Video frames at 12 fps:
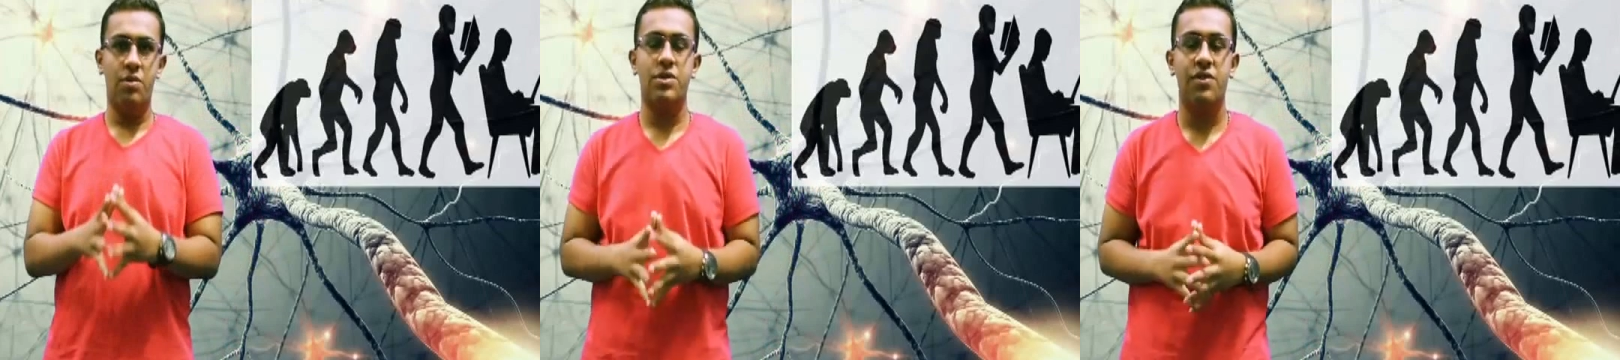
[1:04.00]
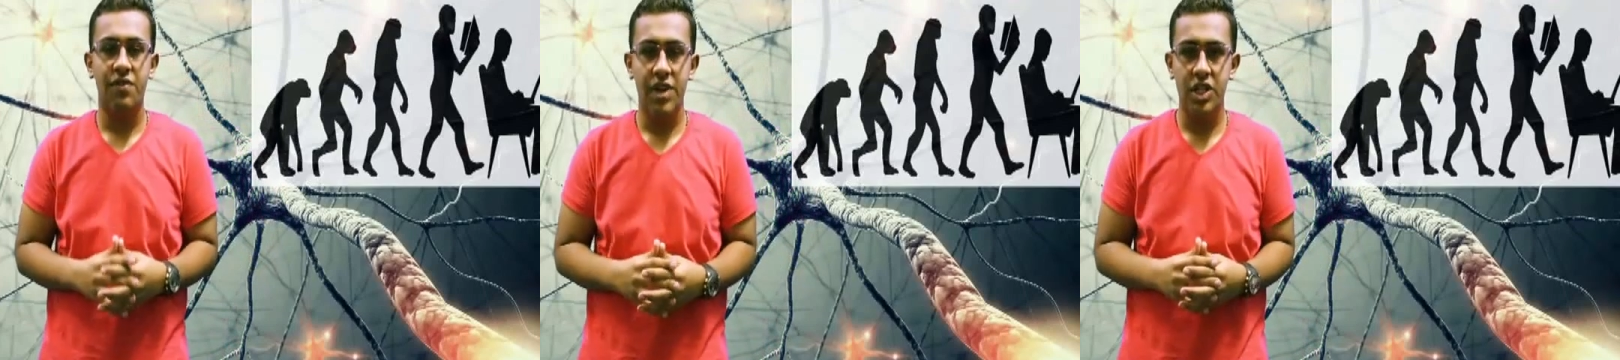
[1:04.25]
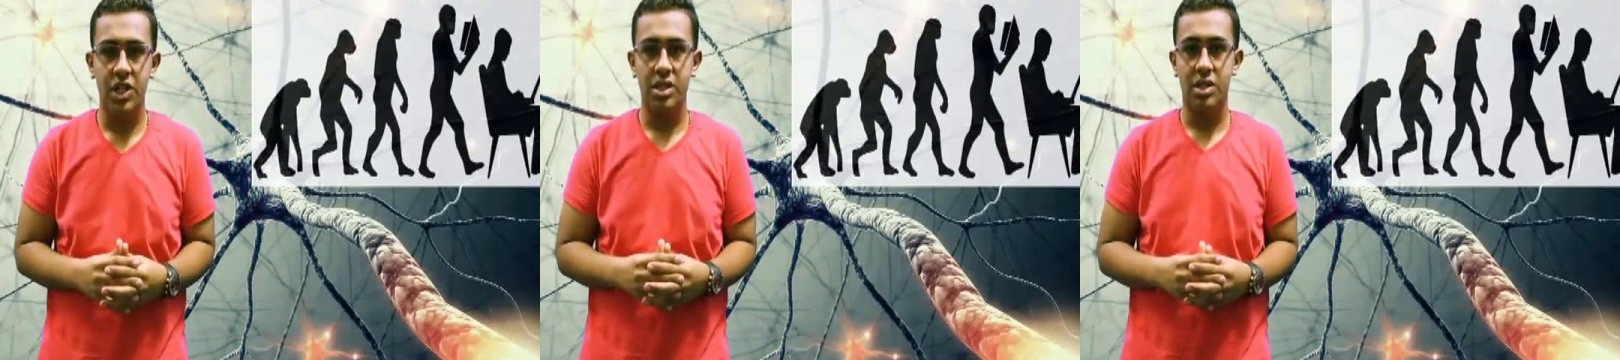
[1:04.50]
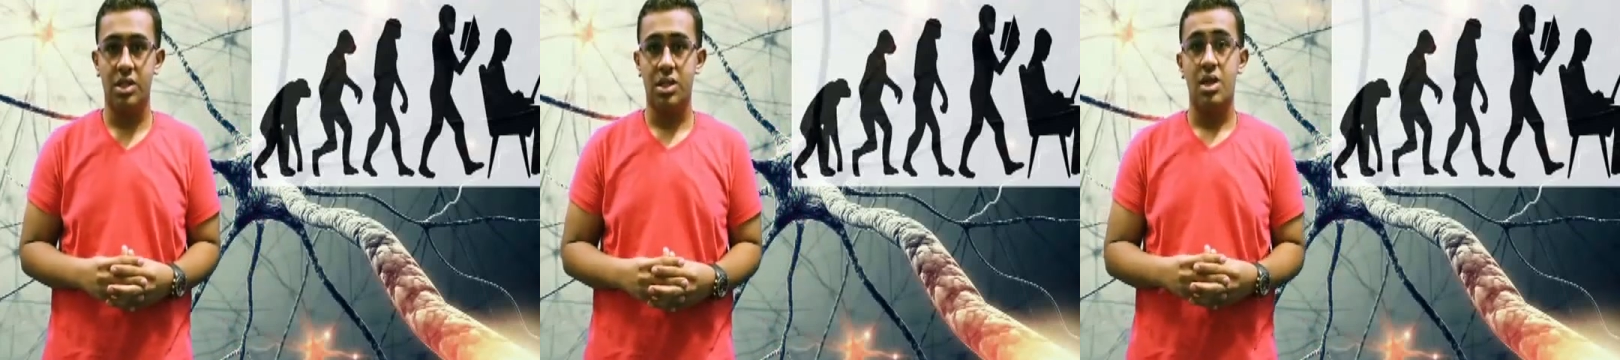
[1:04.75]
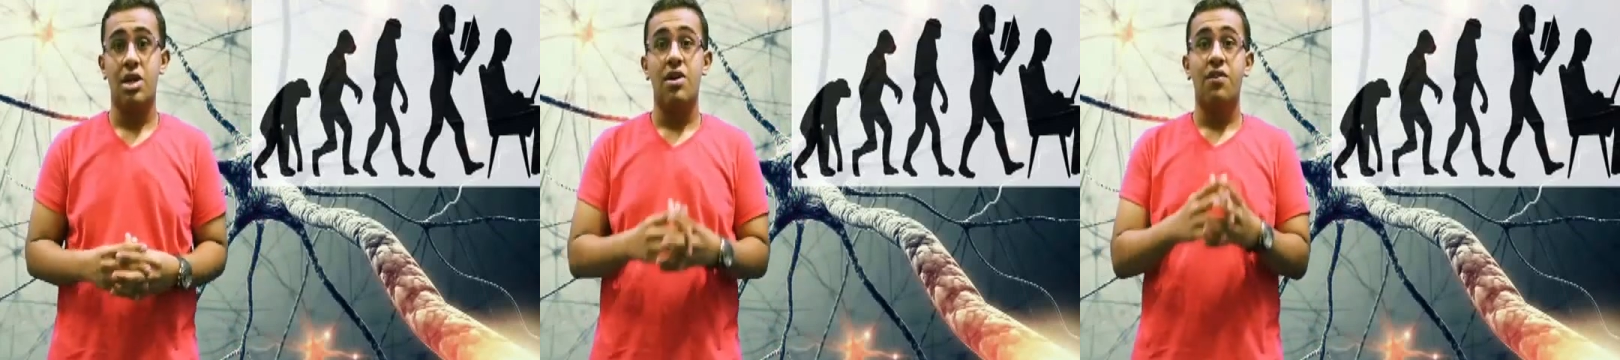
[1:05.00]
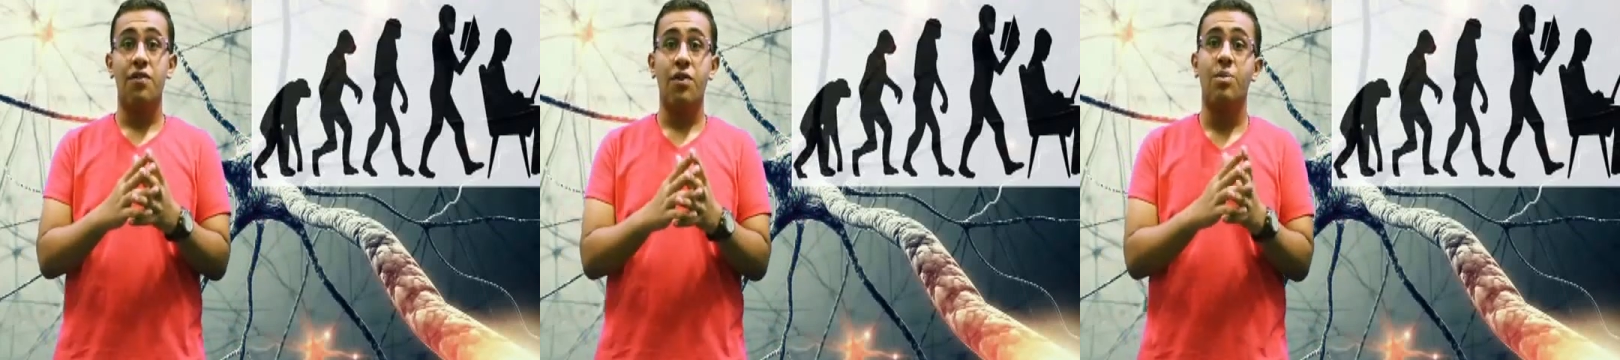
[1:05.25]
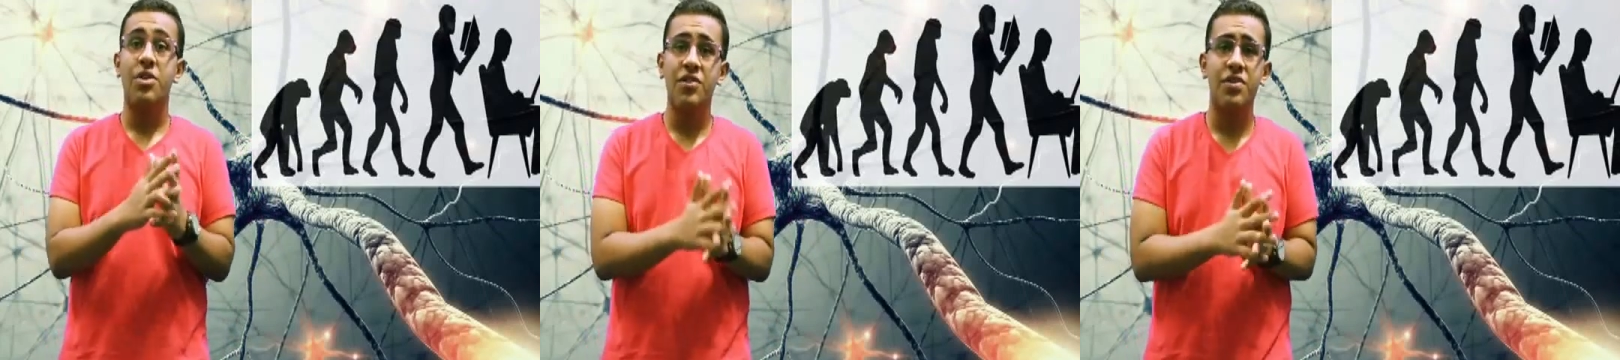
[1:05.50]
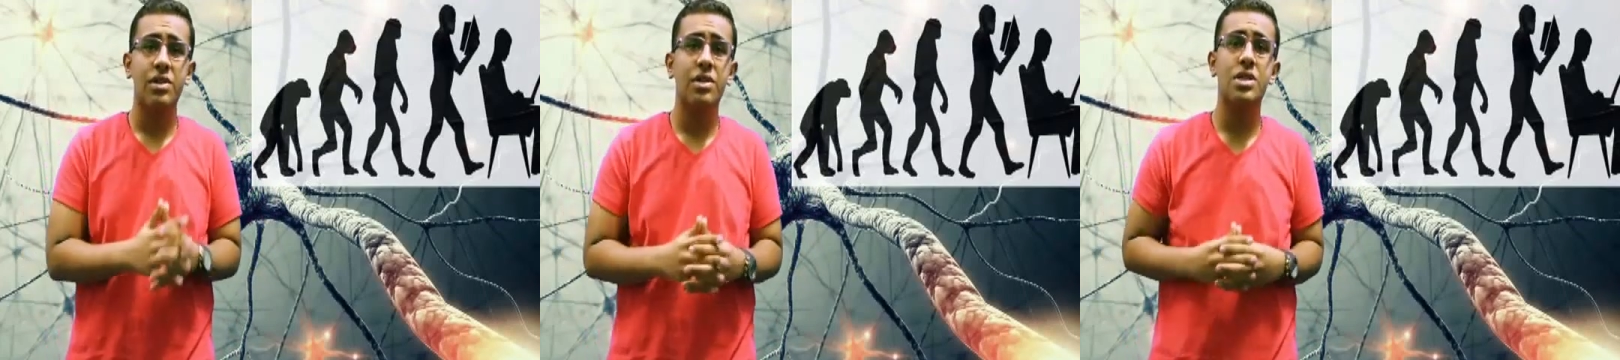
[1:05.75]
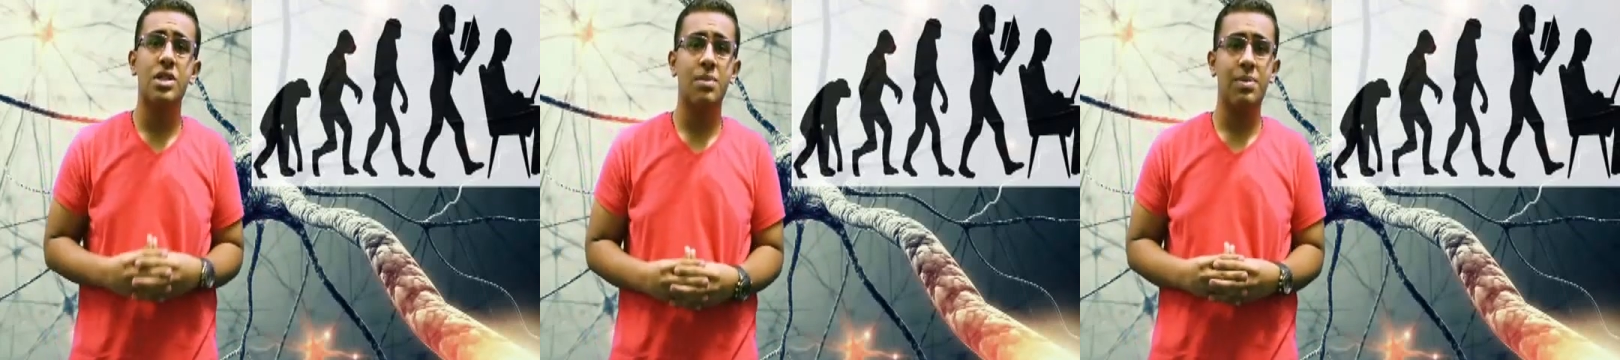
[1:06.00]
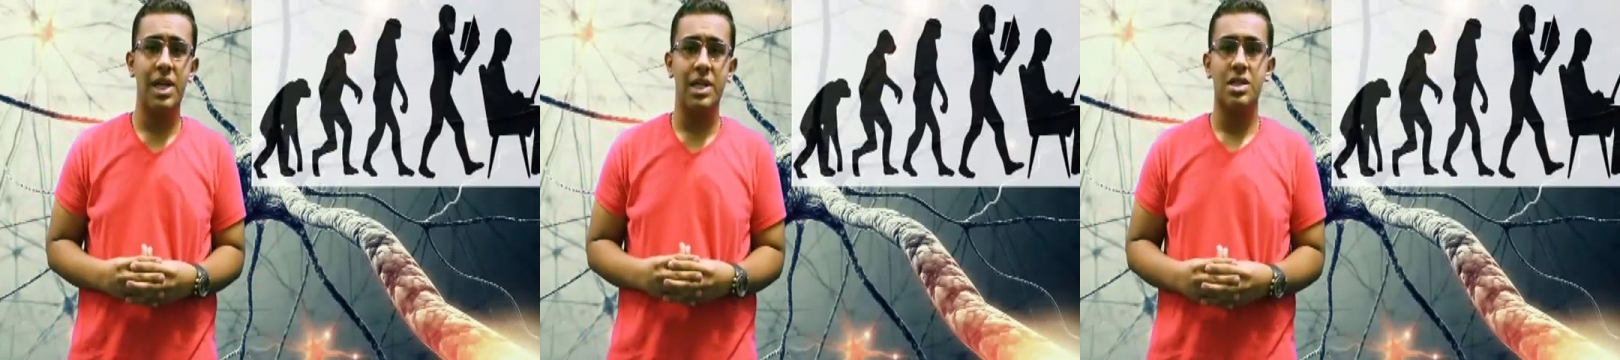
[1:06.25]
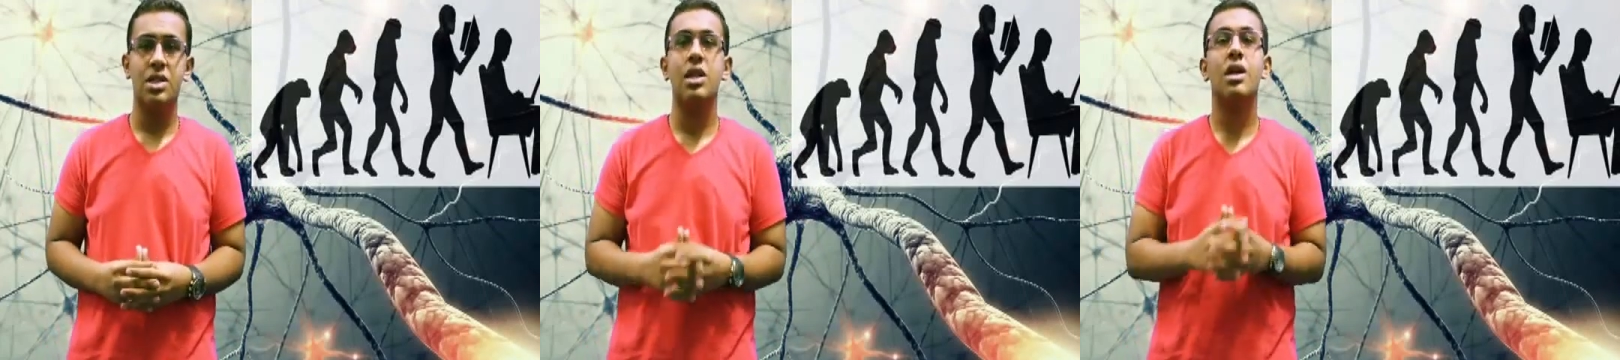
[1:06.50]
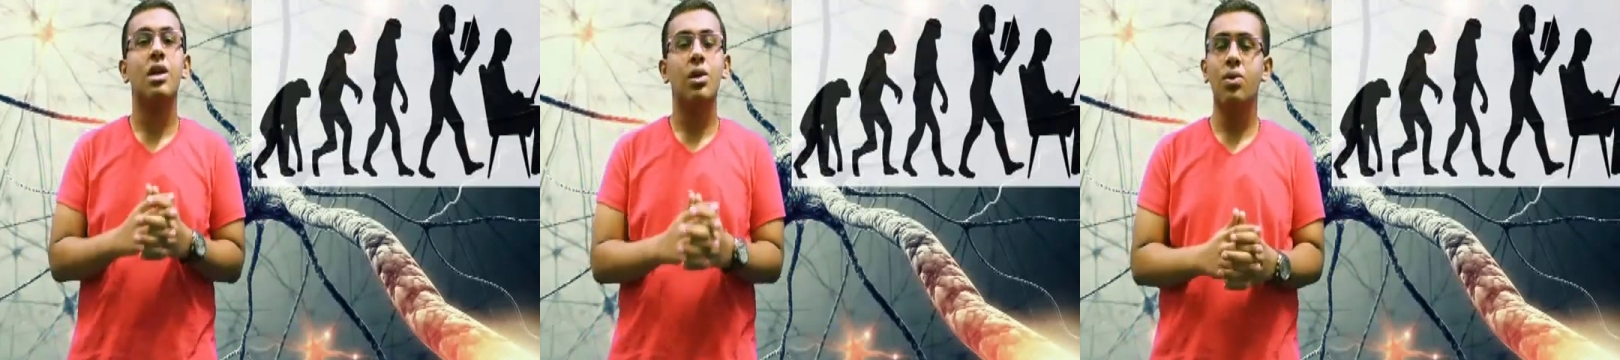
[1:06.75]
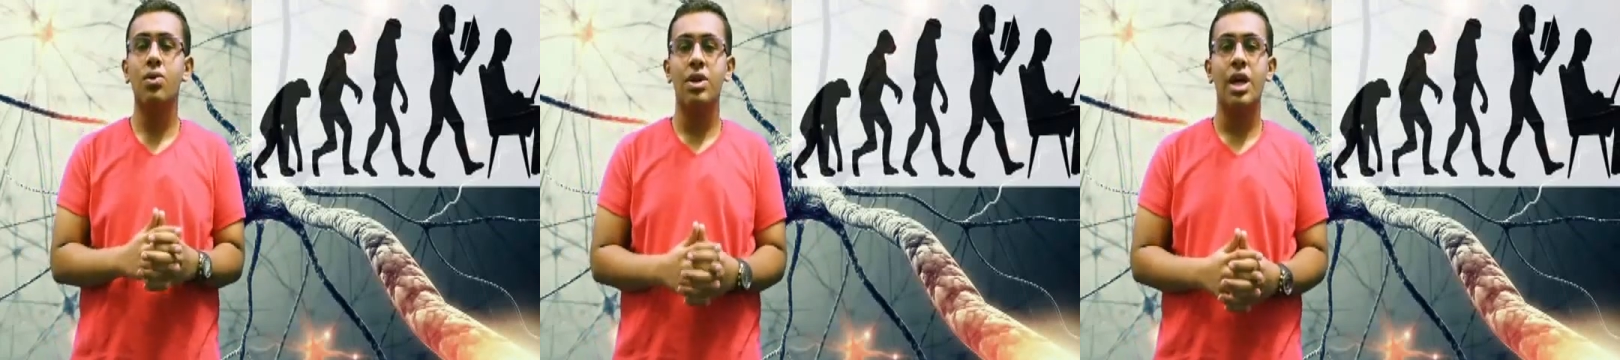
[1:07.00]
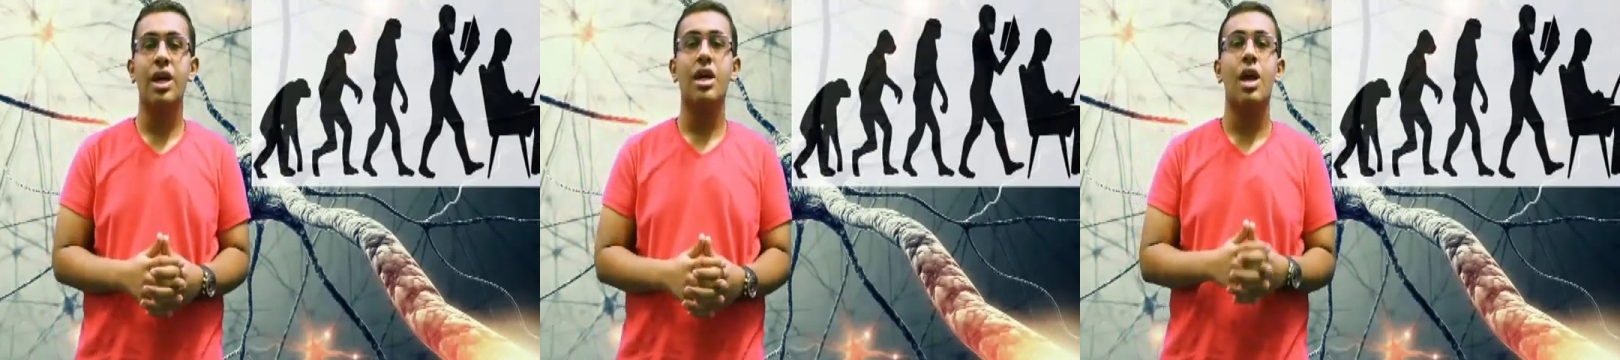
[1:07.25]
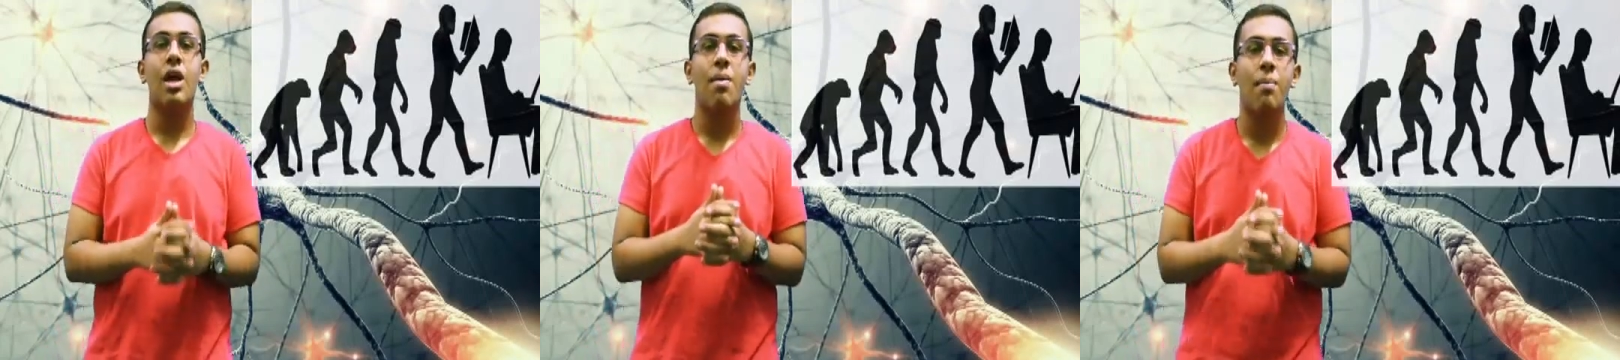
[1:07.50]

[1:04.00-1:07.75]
observations from different disciplines including